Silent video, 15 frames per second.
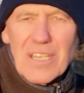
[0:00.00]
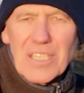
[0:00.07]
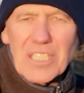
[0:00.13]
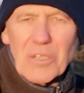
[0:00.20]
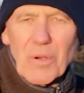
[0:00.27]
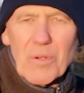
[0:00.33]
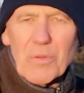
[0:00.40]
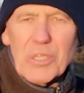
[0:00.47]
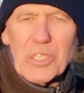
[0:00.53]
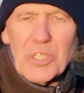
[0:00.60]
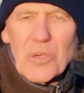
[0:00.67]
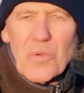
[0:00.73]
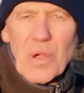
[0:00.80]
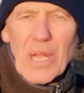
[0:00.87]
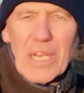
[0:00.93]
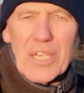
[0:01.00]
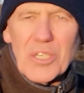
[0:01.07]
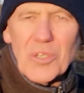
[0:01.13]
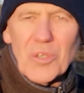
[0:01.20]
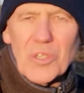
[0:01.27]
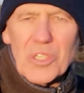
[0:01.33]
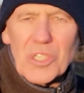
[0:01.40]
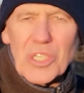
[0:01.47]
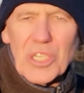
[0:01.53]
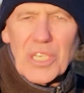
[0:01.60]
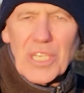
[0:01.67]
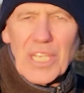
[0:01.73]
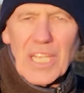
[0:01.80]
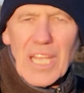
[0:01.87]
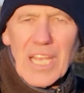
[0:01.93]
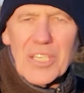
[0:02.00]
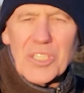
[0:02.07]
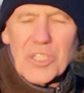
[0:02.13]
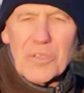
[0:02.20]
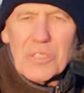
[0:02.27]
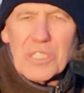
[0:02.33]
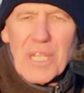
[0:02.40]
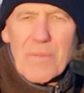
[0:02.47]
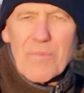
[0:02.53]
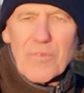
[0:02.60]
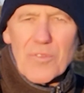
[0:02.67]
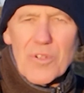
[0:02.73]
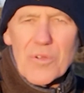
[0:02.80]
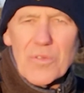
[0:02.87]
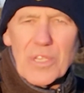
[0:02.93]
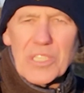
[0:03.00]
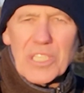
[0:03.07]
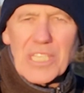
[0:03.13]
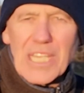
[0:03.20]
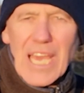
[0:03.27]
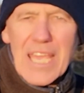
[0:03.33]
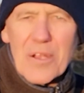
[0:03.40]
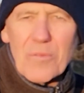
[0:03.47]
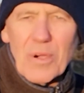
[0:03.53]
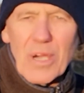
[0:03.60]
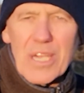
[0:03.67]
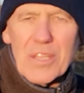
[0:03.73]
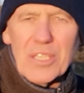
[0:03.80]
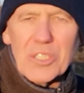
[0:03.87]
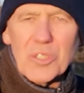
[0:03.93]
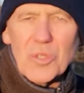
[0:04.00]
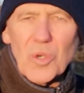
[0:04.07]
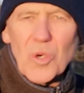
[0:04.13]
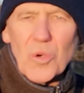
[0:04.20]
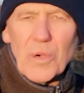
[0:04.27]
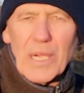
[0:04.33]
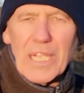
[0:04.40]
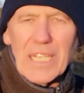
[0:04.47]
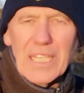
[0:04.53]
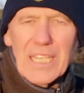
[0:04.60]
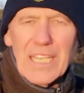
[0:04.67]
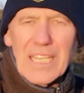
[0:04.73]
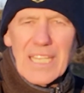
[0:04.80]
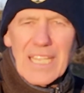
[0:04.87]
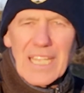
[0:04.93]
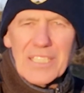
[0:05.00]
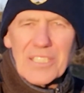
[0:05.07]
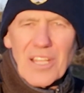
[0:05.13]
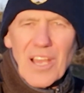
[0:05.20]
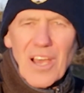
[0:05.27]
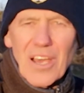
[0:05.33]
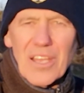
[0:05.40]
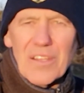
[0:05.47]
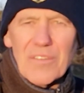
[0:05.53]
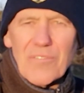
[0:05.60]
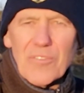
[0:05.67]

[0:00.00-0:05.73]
So I wish you well in your journey as you step through this gateway, this doorway into the higher